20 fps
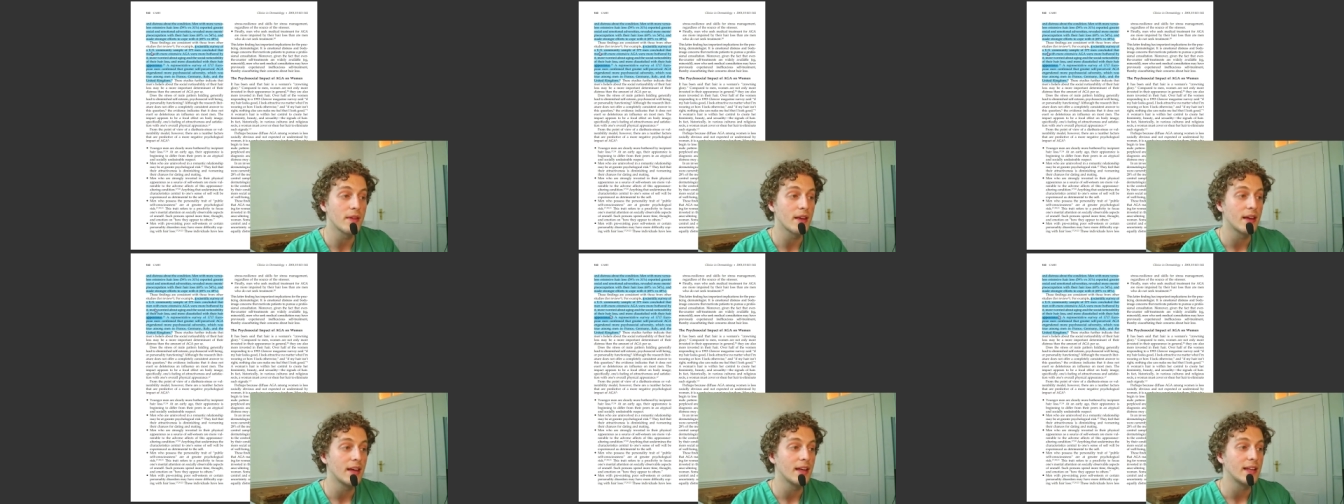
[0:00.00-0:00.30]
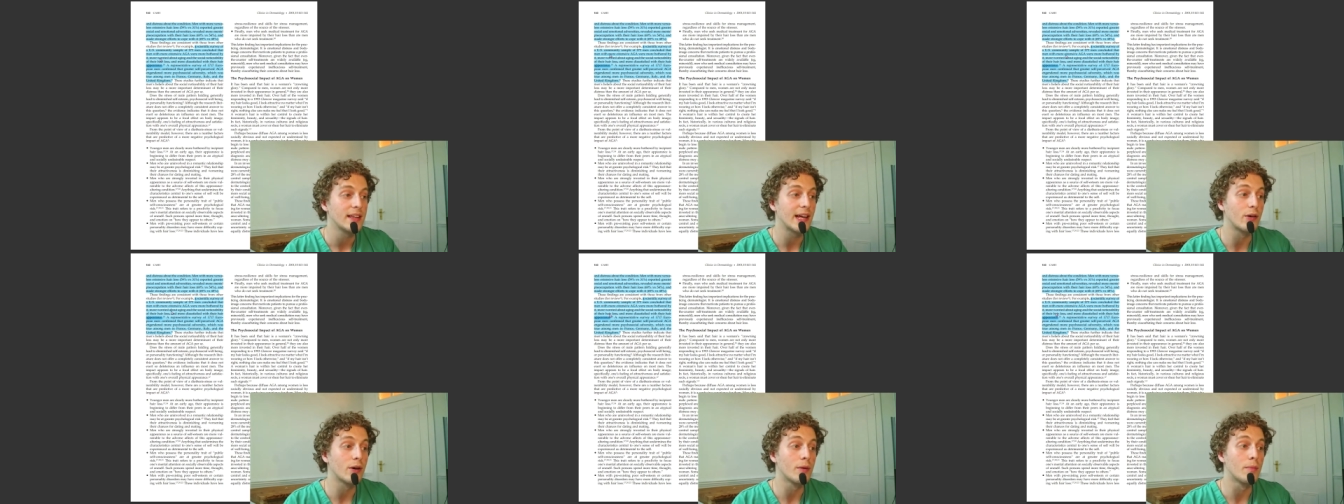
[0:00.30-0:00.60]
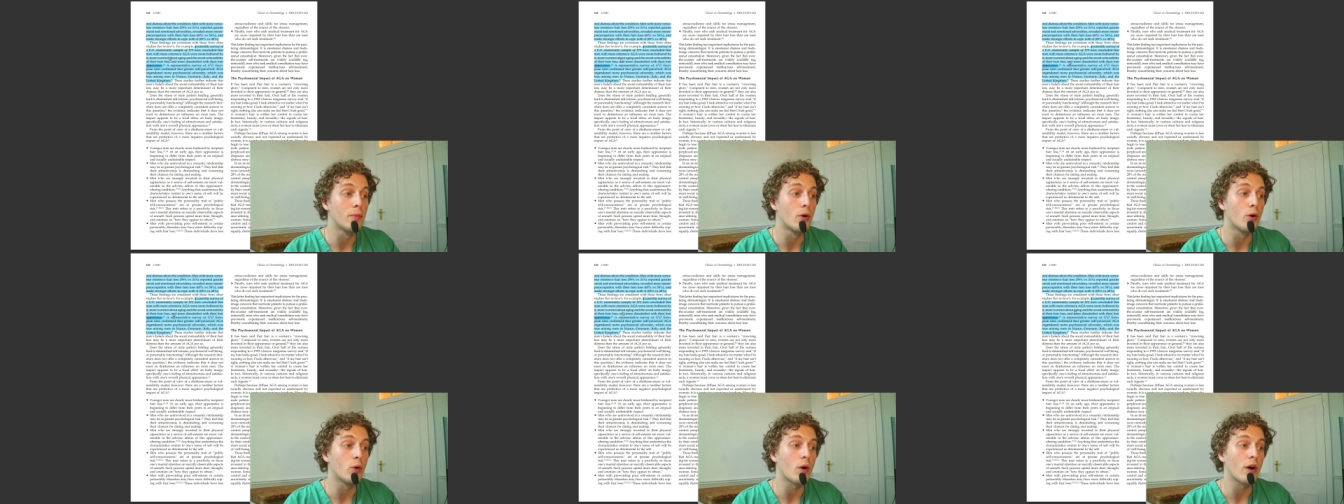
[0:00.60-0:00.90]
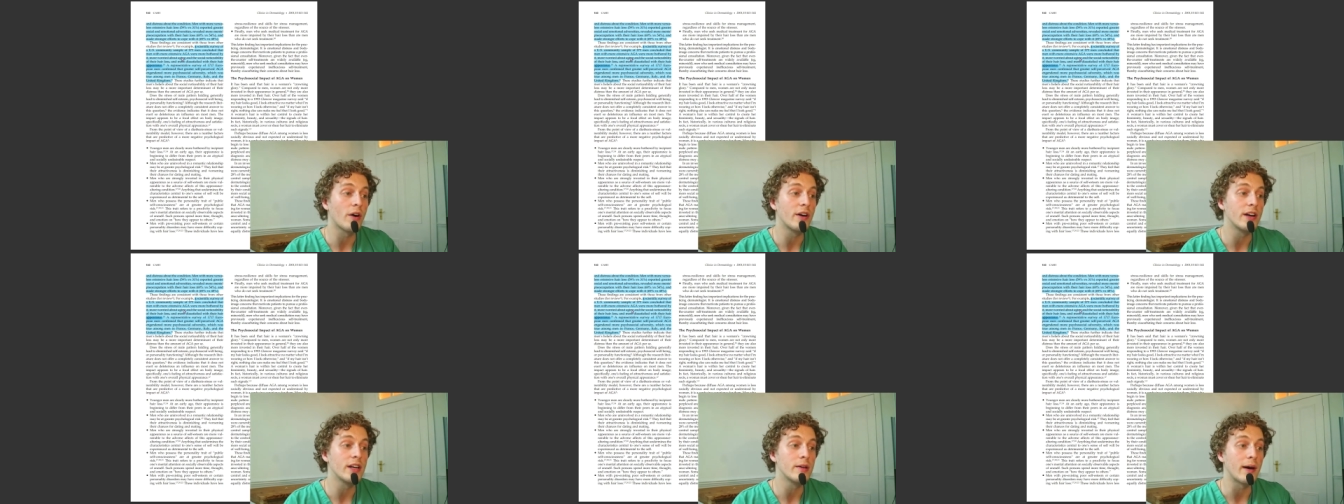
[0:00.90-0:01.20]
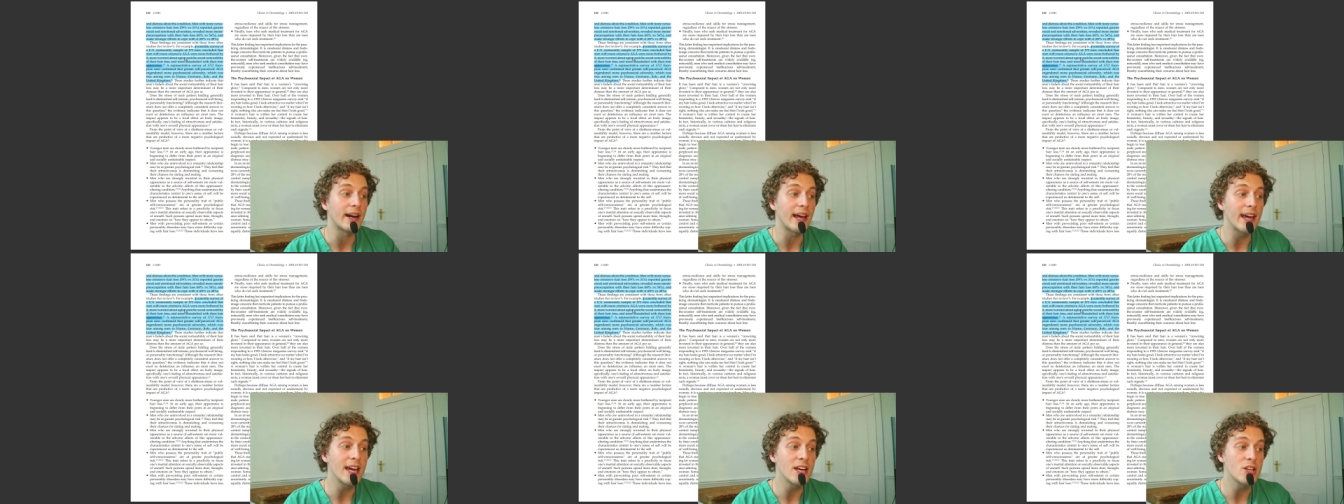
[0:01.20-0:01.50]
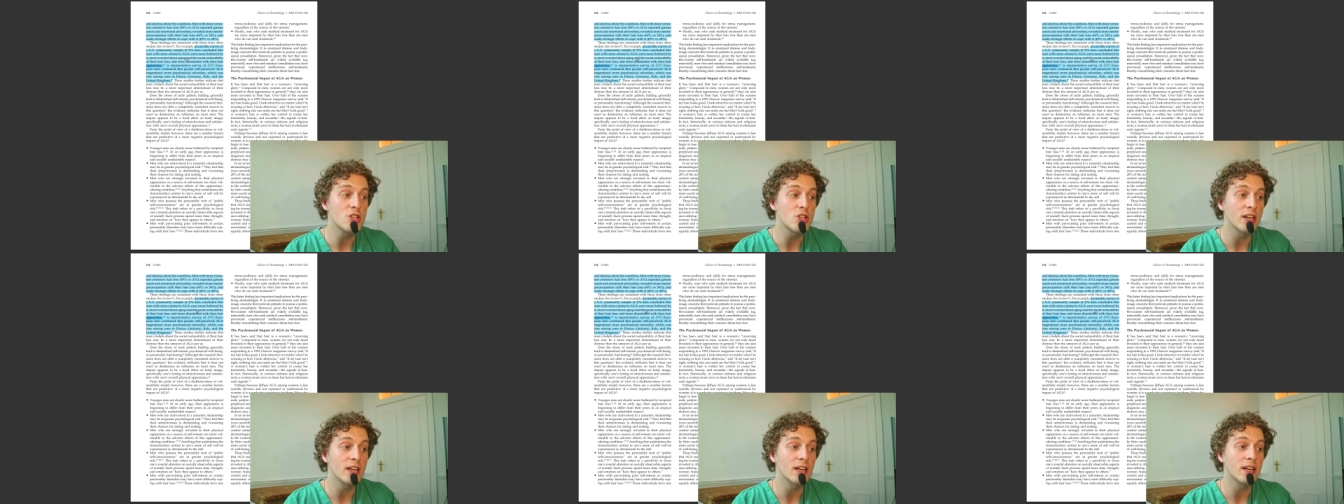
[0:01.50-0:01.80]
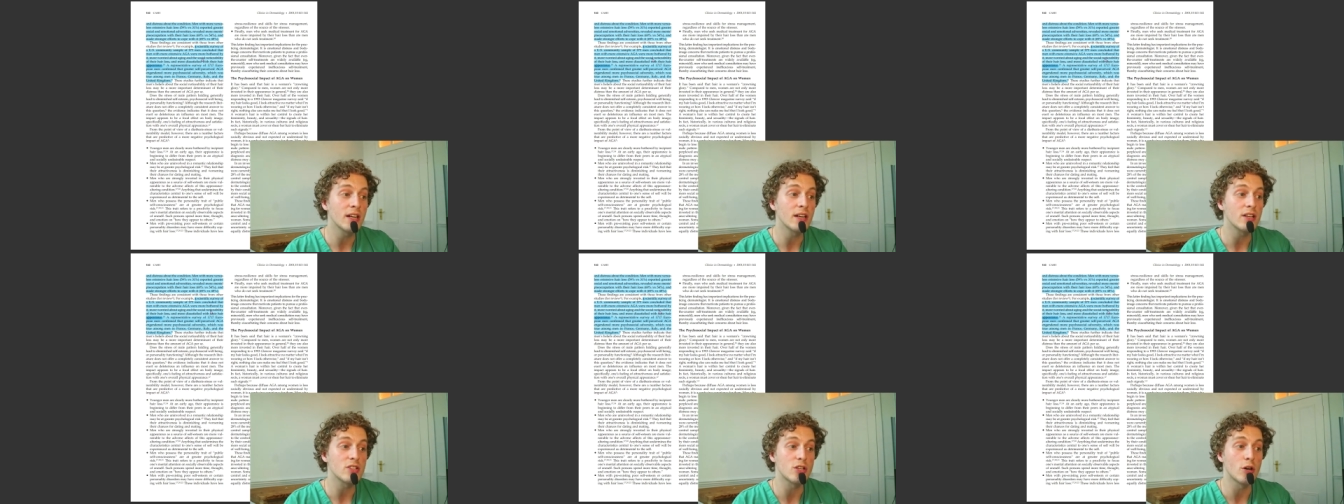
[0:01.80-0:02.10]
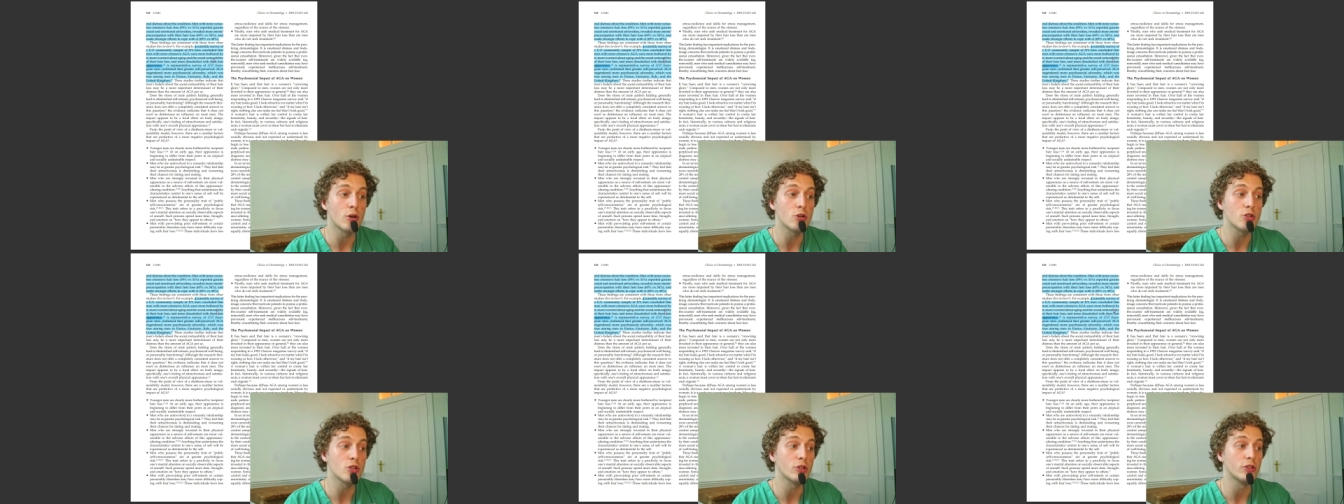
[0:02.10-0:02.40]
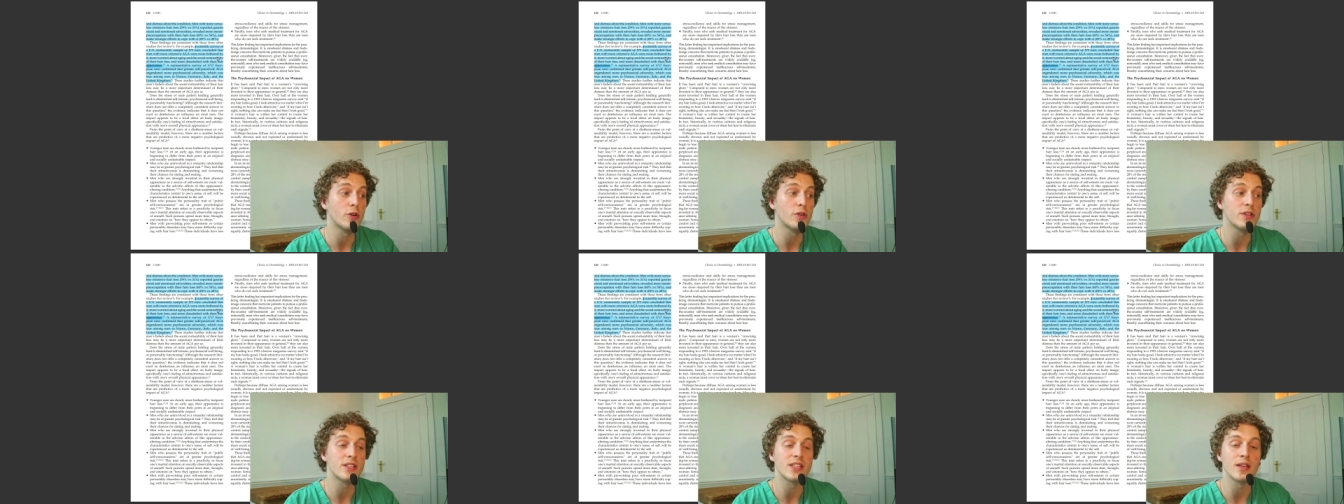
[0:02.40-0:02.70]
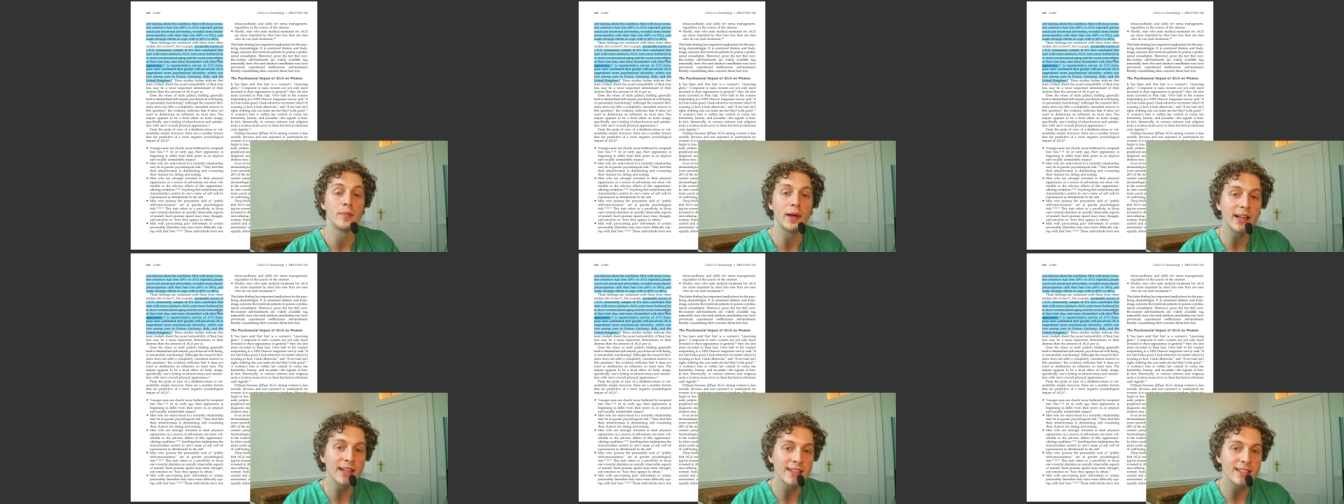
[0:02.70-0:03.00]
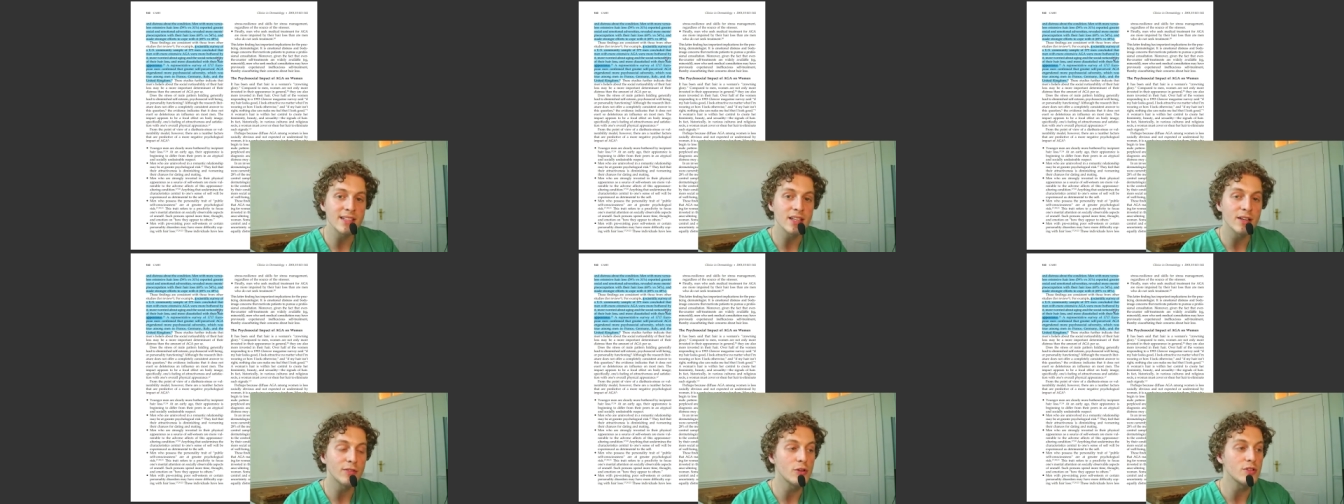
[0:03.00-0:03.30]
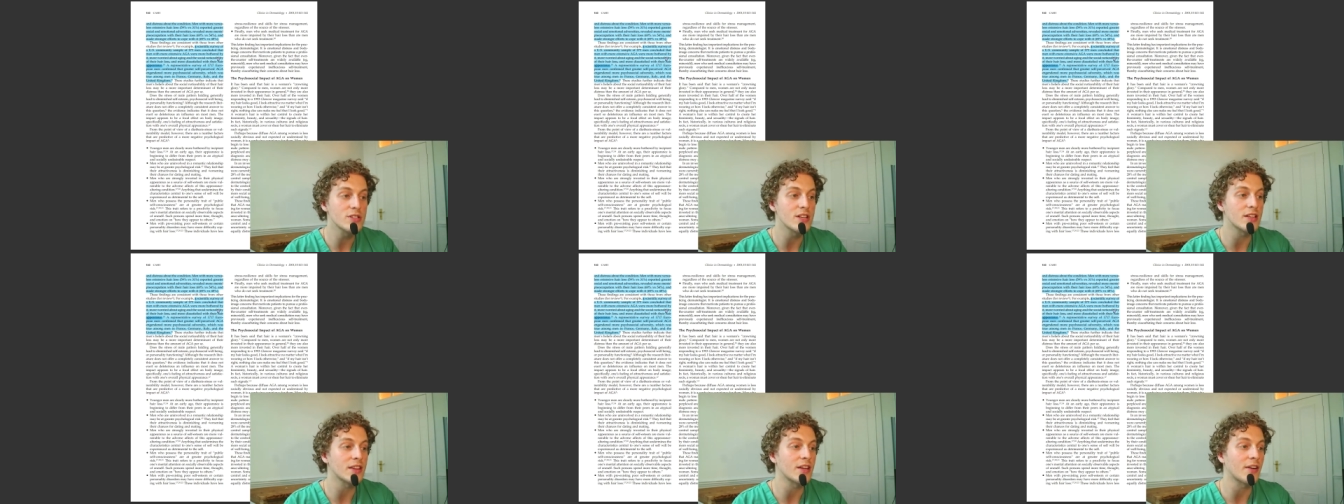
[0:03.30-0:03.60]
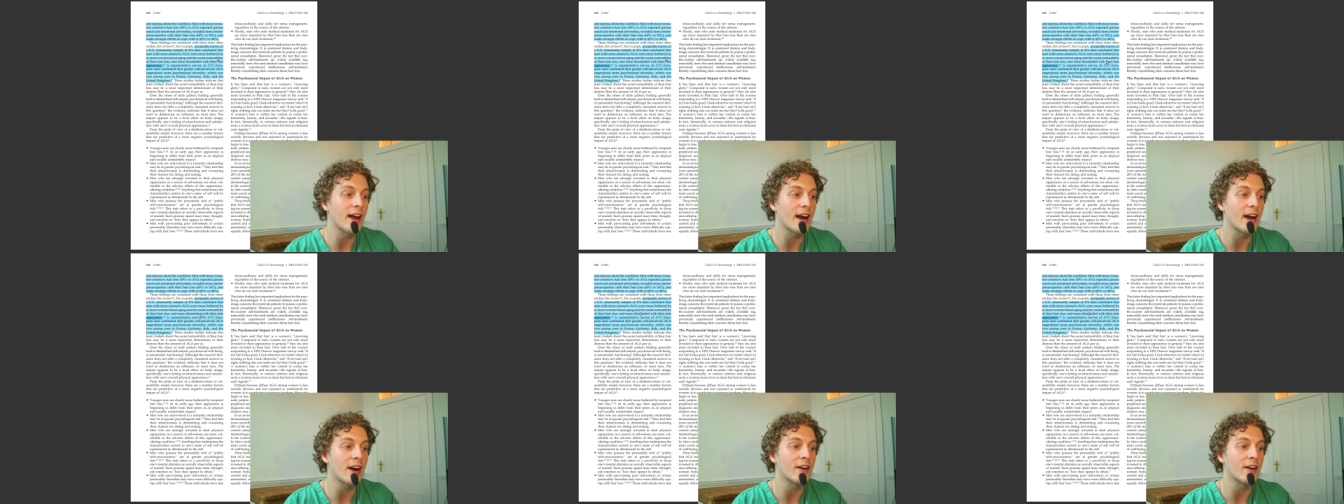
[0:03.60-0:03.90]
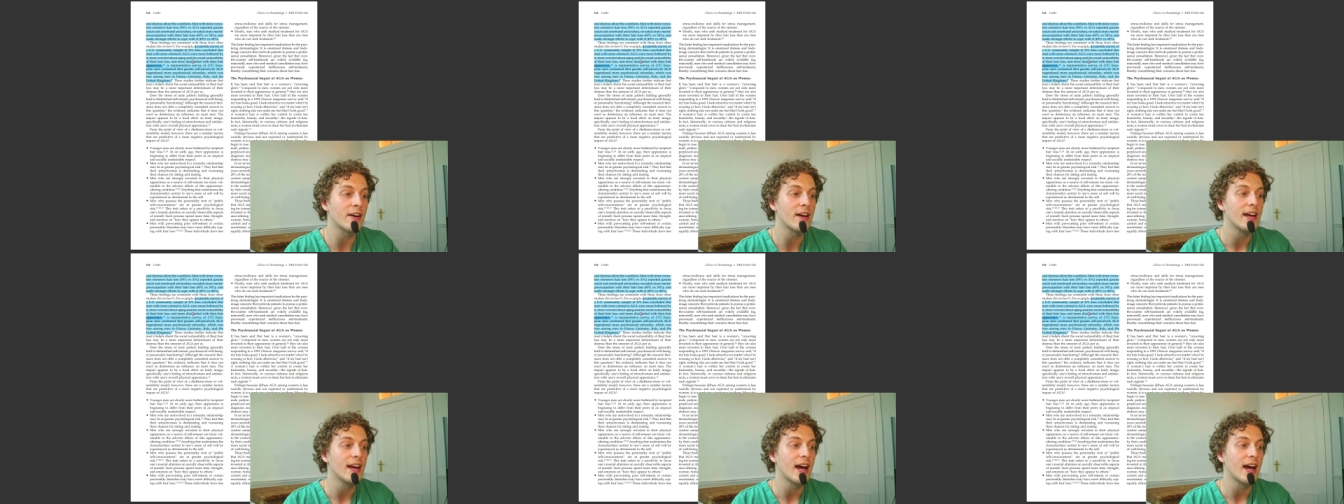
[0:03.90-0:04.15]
They were more worried about aging, social noticeability of losing their hair,